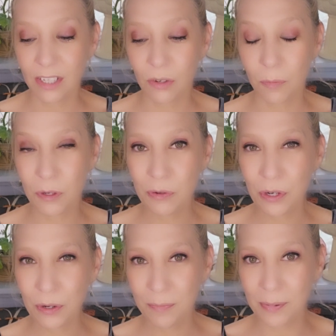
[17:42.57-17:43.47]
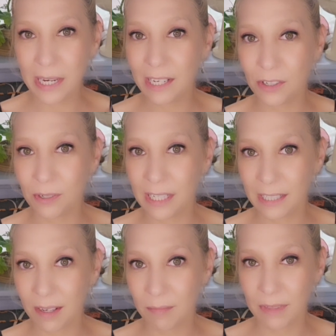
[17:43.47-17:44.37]
So you could be doing
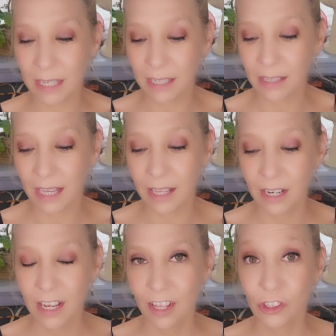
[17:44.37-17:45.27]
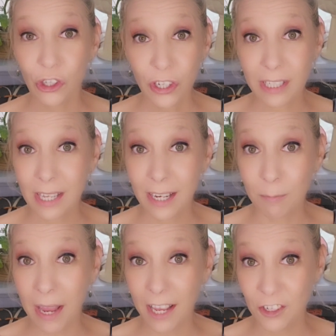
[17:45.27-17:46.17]
something that looks
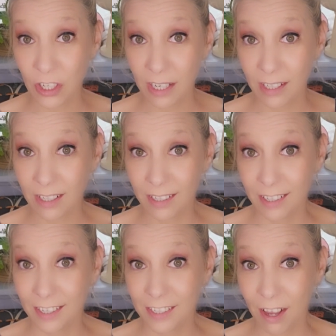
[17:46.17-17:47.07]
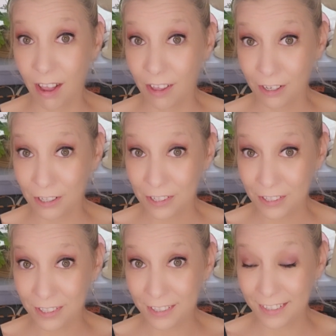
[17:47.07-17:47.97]
like magic to
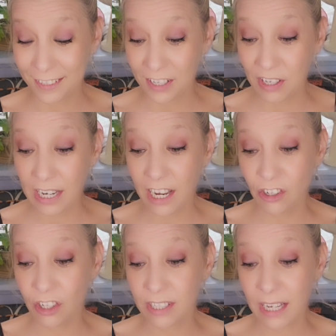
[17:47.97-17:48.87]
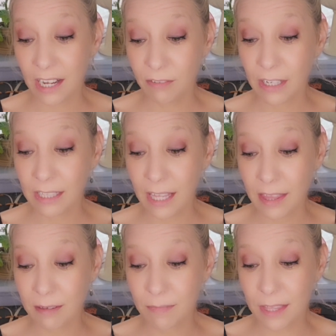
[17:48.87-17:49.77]
others, right? And you're just kind of going to
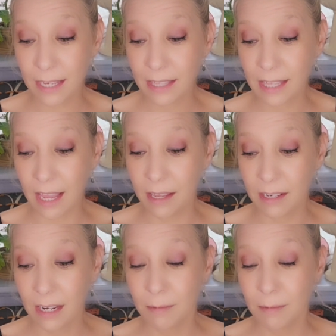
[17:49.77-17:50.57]
let them think that.